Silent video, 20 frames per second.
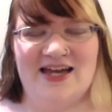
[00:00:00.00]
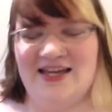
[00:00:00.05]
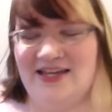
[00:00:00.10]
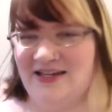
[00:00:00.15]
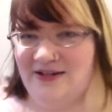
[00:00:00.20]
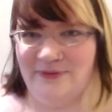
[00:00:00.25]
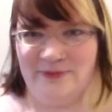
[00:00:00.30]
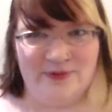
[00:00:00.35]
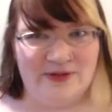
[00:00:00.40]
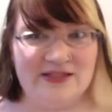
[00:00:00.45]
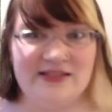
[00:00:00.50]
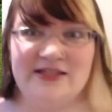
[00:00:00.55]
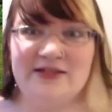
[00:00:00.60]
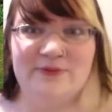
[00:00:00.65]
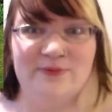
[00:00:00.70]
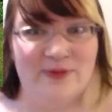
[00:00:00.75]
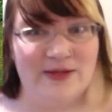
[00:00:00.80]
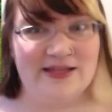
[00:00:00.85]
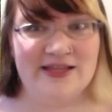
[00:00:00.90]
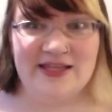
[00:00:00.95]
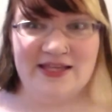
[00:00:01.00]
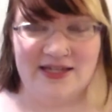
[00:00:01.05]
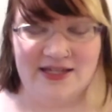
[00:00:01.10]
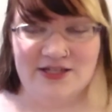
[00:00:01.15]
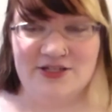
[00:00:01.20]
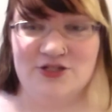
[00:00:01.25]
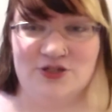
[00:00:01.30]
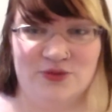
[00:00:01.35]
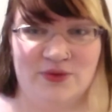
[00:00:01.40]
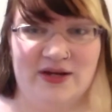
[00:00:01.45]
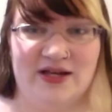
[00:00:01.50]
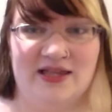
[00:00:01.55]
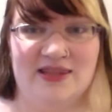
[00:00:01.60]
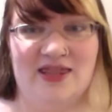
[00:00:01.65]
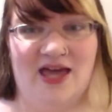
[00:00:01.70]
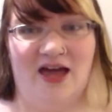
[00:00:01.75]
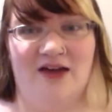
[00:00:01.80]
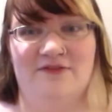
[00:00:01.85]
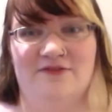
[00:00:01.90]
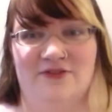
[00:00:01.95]
I really, really enjoy
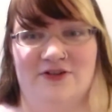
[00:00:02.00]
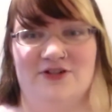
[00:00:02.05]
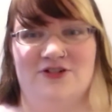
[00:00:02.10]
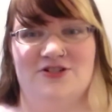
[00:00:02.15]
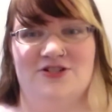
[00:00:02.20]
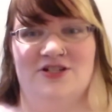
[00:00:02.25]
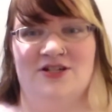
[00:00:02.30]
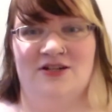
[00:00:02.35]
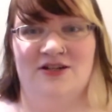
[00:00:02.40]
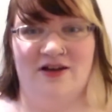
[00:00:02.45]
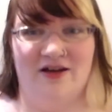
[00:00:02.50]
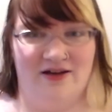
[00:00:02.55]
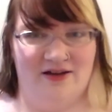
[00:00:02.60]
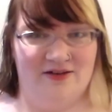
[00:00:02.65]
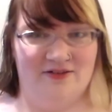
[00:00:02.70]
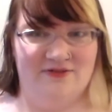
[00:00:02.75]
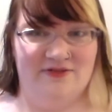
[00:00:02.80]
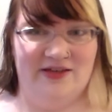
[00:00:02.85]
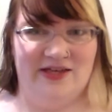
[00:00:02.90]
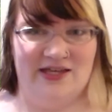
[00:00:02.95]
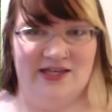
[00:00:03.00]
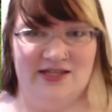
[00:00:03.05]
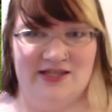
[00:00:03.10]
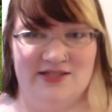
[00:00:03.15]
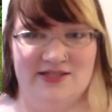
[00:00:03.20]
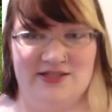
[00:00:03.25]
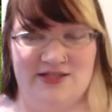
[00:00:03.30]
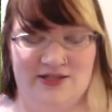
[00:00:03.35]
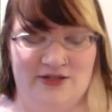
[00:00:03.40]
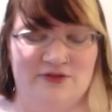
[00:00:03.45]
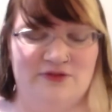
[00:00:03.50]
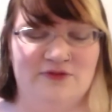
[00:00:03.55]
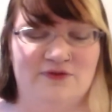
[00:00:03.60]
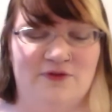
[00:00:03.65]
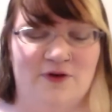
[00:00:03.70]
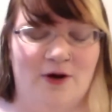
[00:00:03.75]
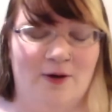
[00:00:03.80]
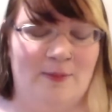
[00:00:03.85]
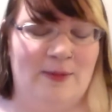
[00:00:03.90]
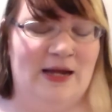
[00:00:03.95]
that version of his
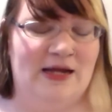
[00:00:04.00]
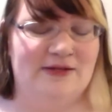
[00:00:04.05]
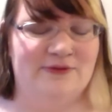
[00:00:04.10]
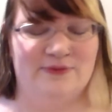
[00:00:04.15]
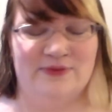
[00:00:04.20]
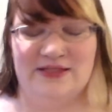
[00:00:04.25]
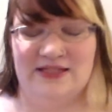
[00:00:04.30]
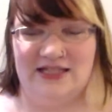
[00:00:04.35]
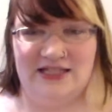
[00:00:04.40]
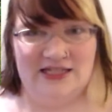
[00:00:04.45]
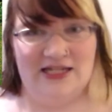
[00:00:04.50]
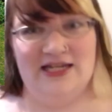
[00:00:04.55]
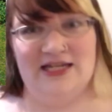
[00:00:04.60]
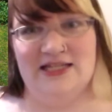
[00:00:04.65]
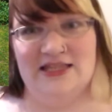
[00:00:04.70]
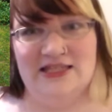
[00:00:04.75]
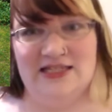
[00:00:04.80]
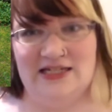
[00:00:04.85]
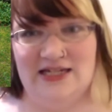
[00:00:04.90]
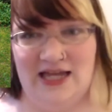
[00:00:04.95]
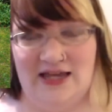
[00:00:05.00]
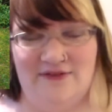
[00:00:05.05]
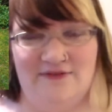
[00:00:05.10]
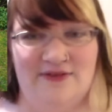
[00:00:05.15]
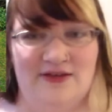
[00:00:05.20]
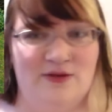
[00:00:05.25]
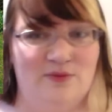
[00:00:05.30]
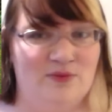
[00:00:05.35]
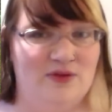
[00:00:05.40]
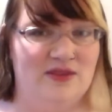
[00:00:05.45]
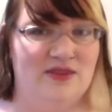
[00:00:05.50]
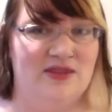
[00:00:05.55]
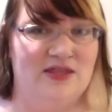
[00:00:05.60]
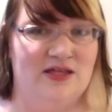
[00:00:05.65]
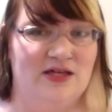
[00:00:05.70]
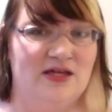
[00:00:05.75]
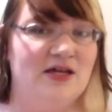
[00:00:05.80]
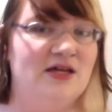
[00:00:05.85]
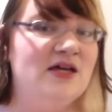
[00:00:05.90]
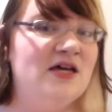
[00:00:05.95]
uniform. I really like the navy with
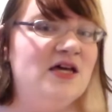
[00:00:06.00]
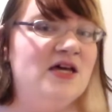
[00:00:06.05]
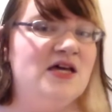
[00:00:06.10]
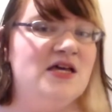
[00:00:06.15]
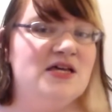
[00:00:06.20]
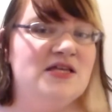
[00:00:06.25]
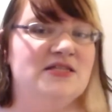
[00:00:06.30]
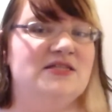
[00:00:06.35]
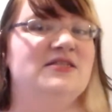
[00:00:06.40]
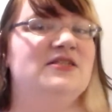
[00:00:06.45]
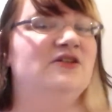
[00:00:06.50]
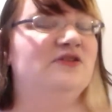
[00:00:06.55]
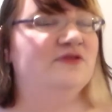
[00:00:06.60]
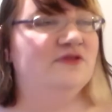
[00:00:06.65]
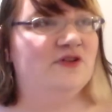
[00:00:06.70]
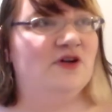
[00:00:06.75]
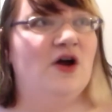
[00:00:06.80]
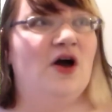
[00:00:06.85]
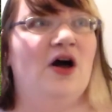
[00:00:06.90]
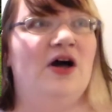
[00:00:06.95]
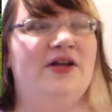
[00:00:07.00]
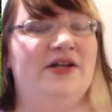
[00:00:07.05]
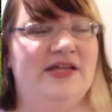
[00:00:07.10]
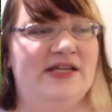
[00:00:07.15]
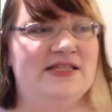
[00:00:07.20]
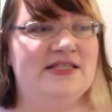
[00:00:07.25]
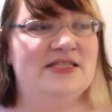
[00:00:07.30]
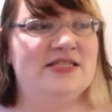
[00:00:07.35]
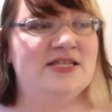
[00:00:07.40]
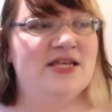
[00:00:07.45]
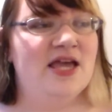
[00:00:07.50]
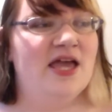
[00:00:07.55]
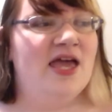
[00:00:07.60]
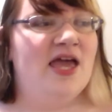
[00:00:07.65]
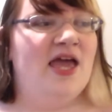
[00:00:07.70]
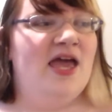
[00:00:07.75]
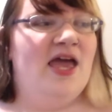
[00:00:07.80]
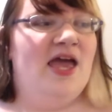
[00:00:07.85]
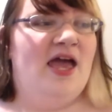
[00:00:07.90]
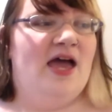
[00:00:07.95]
the silver on it,
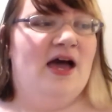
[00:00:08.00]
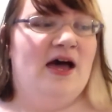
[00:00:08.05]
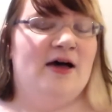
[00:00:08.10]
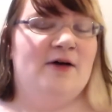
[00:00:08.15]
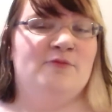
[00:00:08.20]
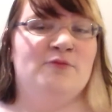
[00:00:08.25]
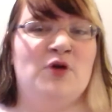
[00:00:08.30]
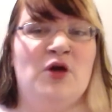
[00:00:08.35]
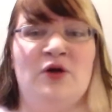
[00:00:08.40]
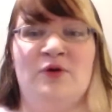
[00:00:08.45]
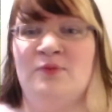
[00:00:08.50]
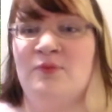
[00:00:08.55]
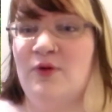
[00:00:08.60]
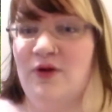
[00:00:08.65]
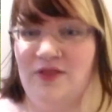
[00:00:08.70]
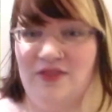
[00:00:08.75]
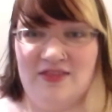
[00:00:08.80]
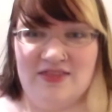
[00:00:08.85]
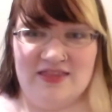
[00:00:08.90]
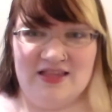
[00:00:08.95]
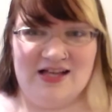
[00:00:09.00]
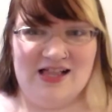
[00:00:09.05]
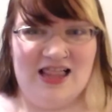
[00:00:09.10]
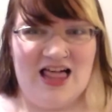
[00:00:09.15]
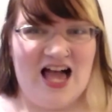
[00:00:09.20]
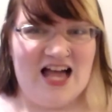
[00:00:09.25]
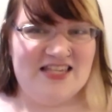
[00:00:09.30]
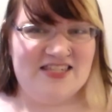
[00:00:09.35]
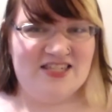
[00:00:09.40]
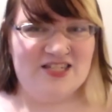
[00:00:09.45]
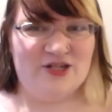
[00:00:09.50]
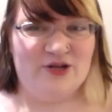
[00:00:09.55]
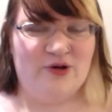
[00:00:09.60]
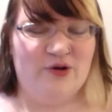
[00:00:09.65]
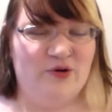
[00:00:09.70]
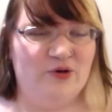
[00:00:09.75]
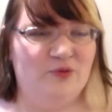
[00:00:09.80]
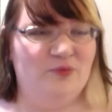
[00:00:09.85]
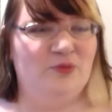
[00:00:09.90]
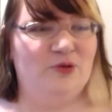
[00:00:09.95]
um, more than the
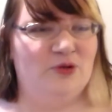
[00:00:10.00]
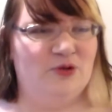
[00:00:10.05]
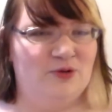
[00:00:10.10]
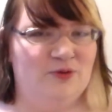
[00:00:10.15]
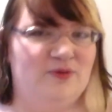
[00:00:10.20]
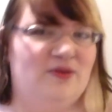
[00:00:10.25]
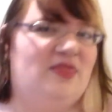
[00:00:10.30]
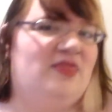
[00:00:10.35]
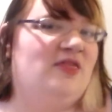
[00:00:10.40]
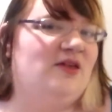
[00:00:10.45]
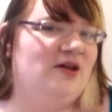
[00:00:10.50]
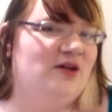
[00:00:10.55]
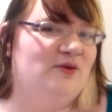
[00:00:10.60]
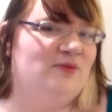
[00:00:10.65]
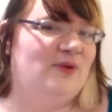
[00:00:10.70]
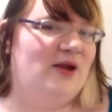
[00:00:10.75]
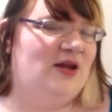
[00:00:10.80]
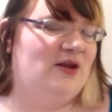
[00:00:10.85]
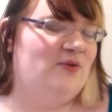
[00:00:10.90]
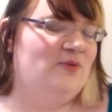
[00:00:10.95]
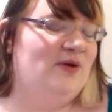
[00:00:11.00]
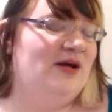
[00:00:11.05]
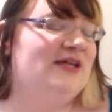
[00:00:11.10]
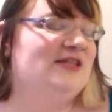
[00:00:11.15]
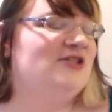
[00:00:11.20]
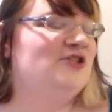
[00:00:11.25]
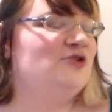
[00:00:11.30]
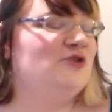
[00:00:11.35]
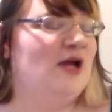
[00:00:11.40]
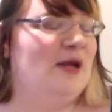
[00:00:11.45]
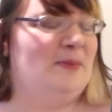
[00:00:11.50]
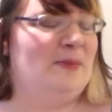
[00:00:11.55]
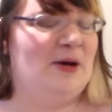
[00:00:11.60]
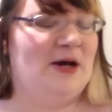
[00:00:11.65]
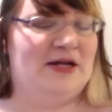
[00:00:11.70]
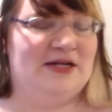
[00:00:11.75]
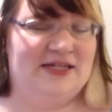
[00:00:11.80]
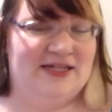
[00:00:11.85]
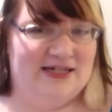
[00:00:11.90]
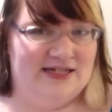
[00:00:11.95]
classical blue with the red and white stripe
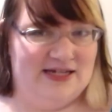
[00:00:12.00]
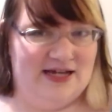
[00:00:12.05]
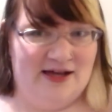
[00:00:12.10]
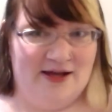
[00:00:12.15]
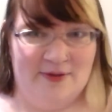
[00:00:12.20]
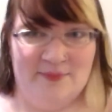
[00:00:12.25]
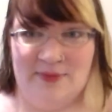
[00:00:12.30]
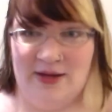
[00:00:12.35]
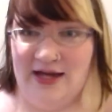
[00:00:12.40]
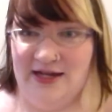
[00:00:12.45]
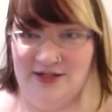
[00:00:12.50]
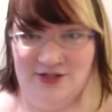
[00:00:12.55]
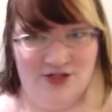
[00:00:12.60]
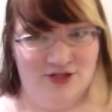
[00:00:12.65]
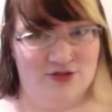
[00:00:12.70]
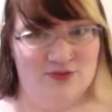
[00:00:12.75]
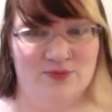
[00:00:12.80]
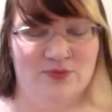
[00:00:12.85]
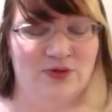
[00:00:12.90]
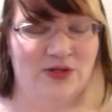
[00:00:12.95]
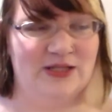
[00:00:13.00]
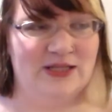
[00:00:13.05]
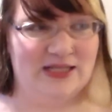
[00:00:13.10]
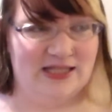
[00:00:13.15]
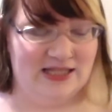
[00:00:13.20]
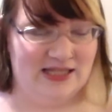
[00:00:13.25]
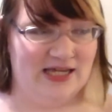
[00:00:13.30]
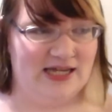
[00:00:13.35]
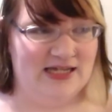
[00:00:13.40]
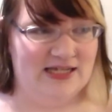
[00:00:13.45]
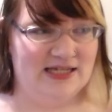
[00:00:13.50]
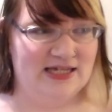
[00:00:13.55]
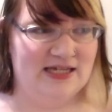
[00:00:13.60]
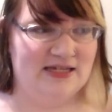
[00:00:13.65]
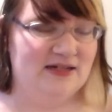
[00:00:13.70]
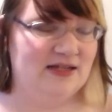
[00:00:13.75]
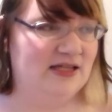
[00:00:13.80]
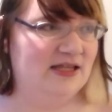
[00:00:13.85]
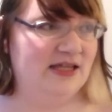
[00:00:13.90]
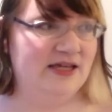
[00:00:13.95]
on it. Um, I just really like
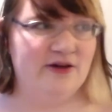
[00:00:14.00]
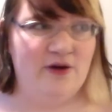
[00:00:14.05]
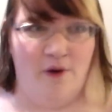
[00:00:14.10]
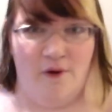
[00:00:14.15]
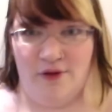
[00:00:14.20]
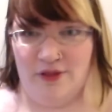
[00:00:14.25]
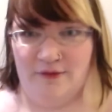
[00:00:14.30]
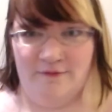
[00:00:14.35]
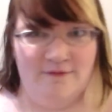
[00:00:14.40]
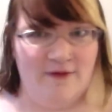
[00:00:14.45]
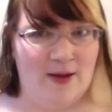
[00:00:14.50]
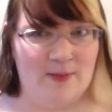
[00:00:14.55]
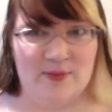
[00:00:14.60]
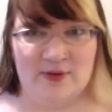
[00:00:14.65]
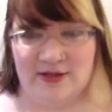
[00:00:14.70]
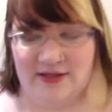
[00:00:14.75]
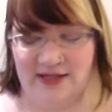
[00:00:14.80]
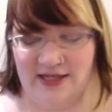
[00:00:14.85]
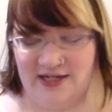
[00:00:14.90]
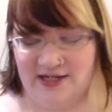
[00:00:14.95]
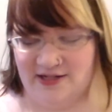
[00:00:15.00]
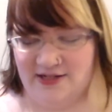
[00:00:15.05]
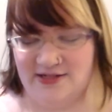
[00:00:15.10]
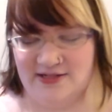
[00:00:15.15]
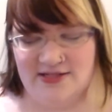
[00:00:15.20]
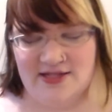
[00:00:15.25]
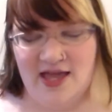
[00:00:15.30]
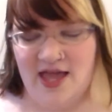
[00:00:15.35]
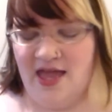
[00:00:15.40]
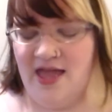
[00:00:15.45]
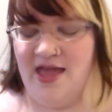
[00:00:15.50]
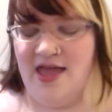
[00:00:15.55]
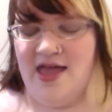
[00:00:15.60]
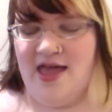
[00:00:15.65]
it, and I like all the fabric layers.